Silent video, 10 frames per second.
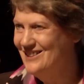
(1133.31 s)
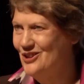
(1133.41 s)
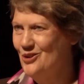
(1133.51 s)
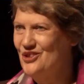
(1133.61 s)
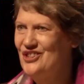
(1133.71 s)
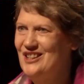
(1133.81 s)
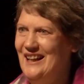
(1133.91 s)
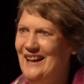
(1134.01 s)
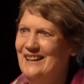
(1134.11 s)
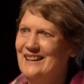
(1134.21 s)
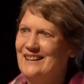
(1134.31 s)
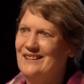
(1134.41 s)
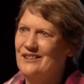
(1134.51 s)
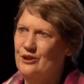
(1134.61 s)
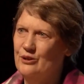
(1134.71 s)
to
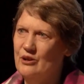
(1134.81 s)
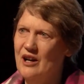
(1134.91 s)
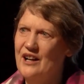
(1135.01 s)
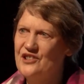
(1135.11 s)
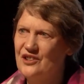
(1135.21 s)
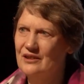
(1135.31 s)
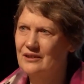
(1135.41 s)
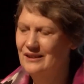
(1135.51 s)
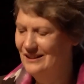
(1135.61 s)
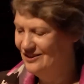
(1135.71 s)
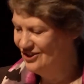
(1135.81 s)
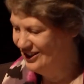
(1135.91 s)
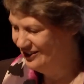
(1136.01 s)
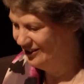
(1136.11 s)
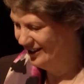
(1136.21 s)
scanning the horizon
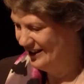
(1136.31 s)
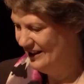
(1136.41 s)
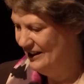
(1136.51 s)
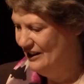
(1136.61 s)
continually